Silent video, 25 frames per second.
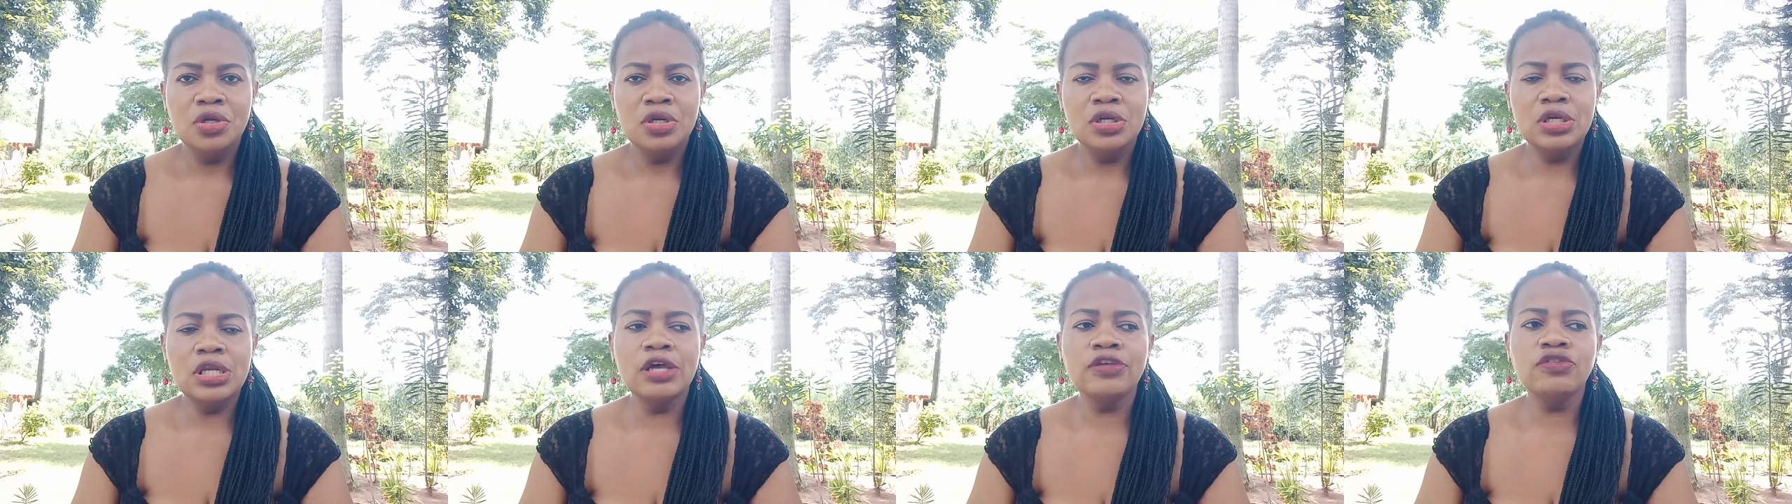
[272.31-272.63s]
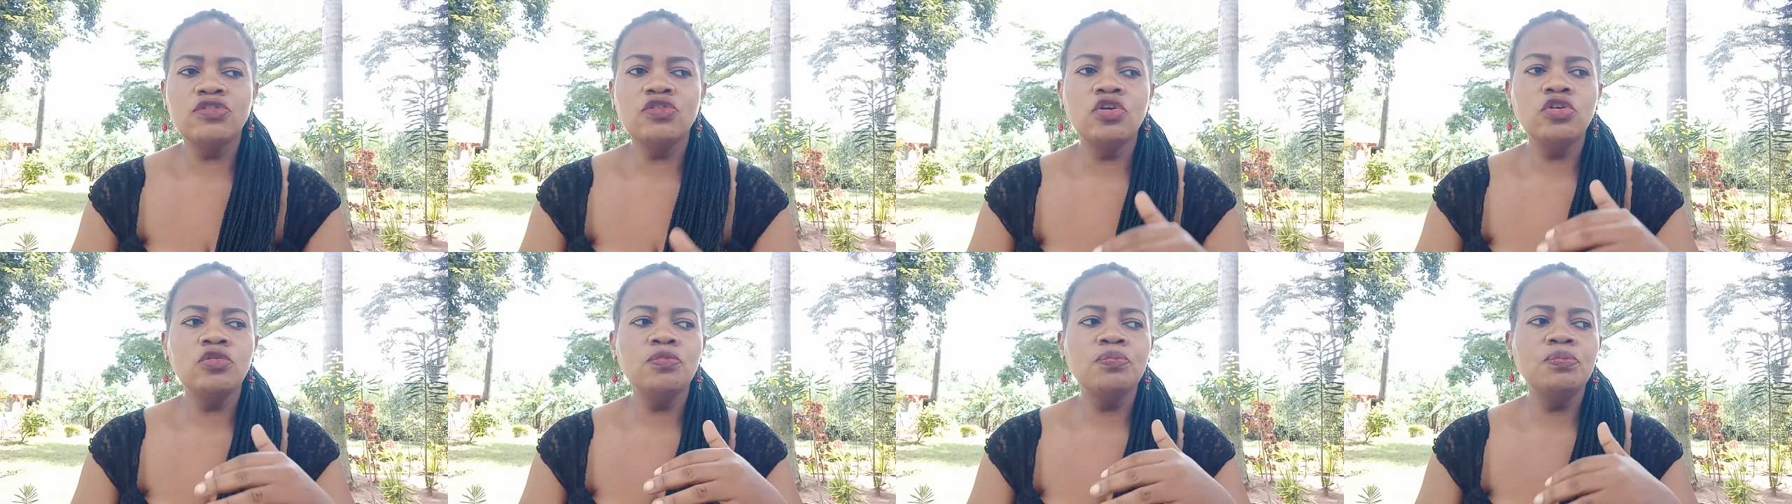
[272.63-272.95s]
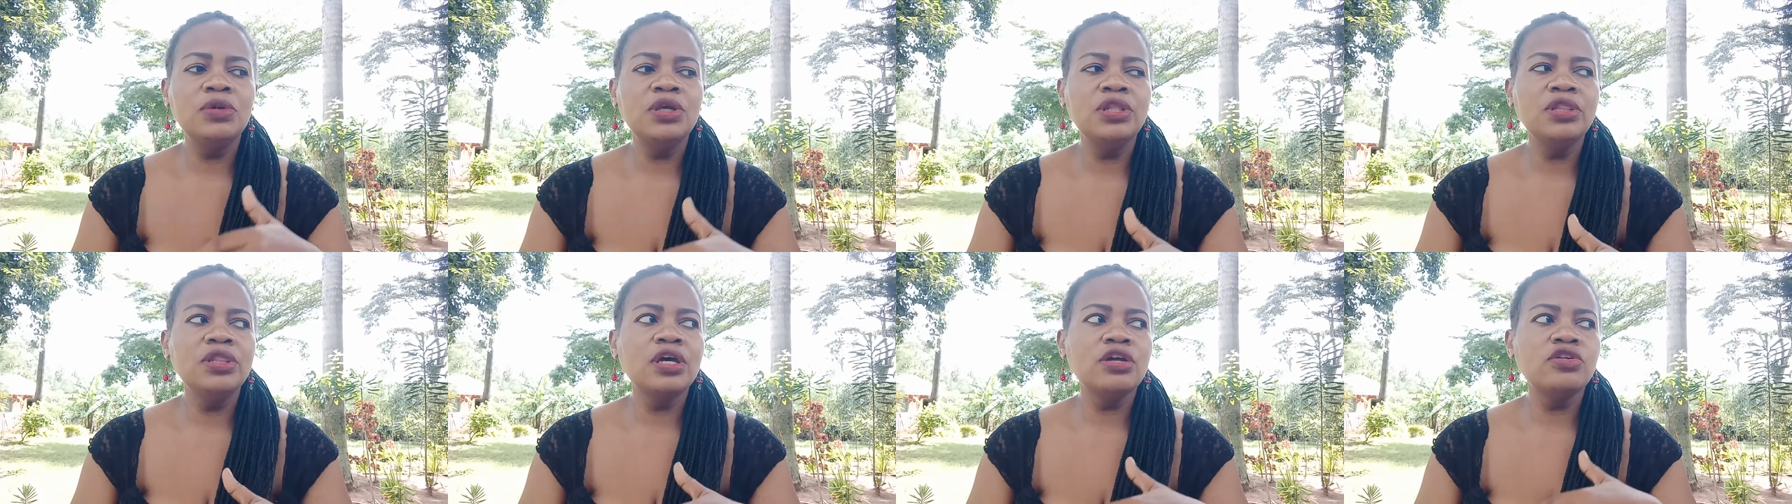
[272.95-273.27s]
Does not
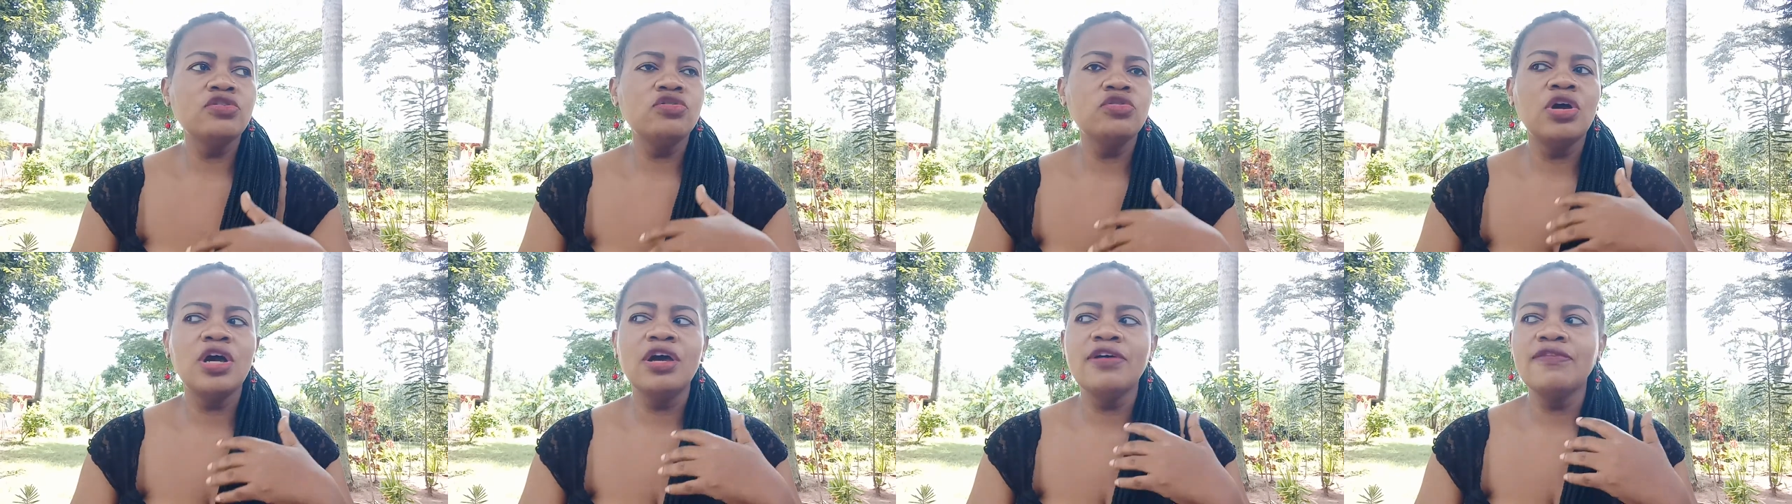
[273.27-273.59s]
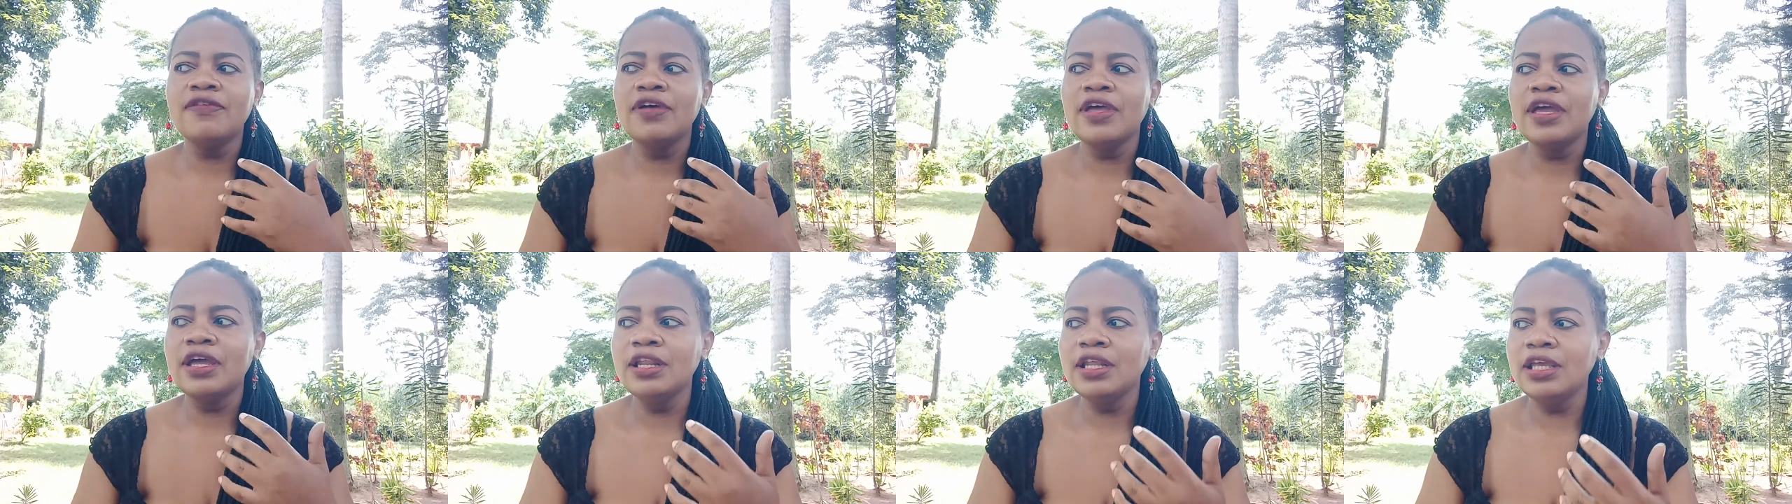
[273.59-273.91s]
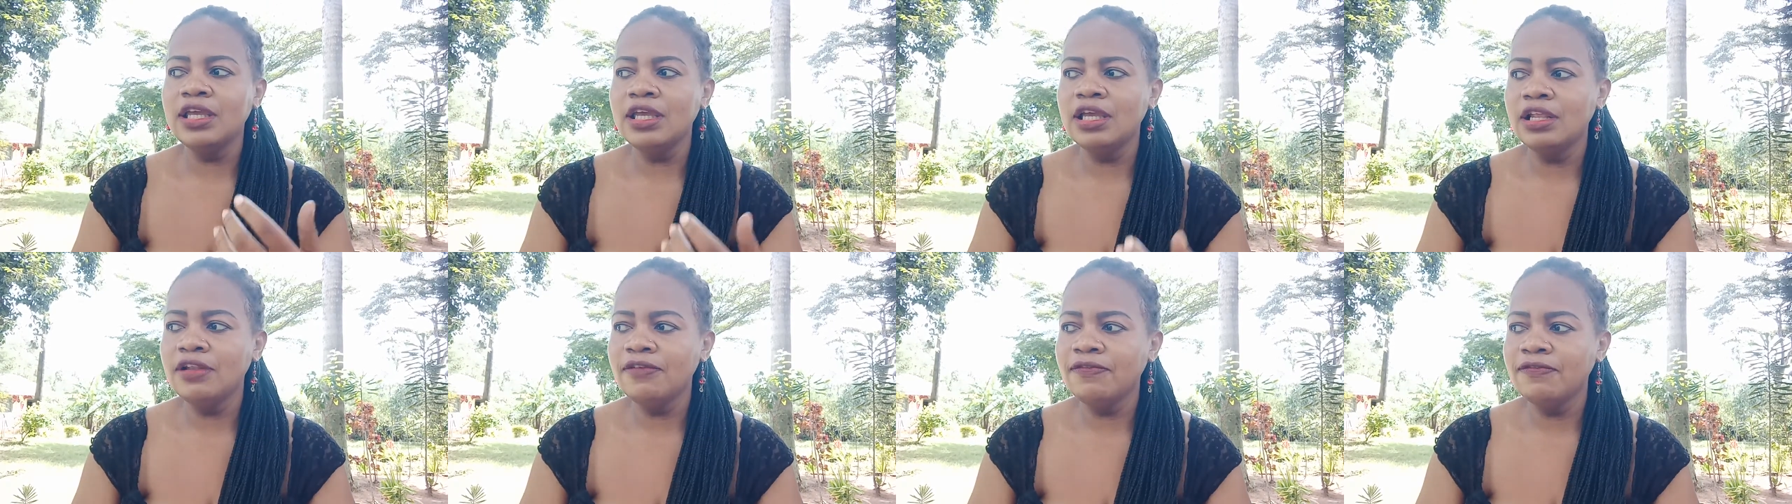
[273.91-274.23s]
mean that you have any
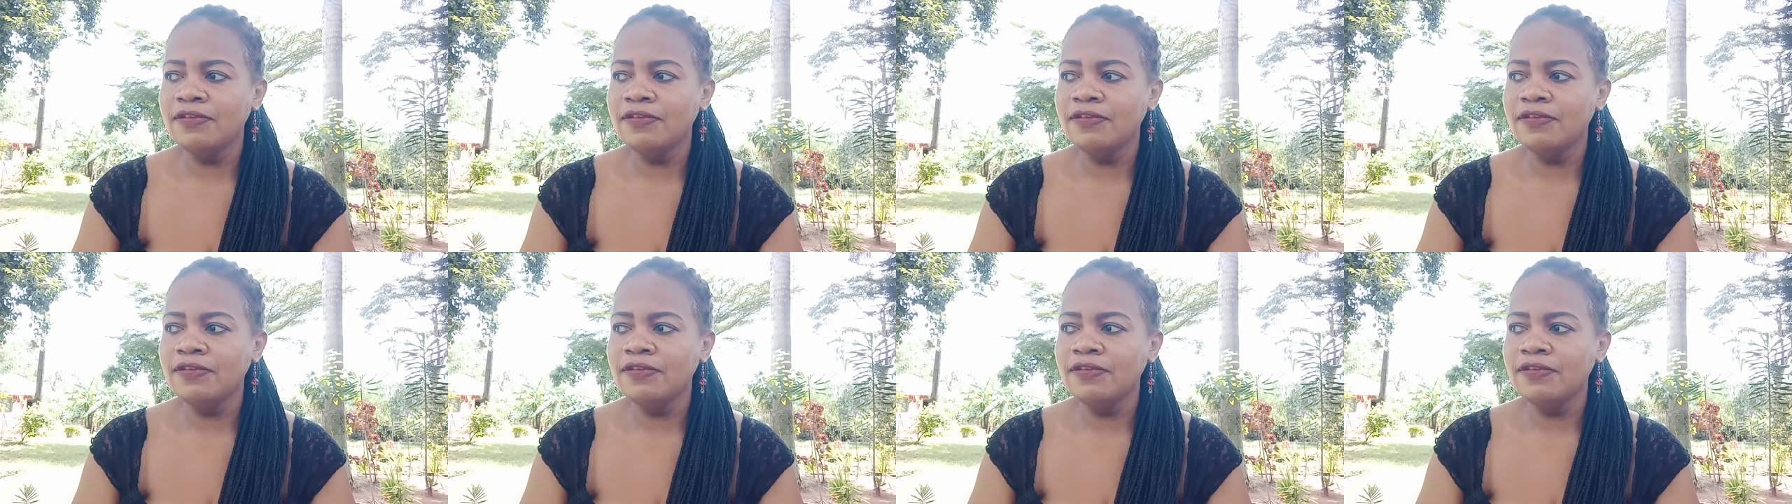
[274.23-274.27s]
ill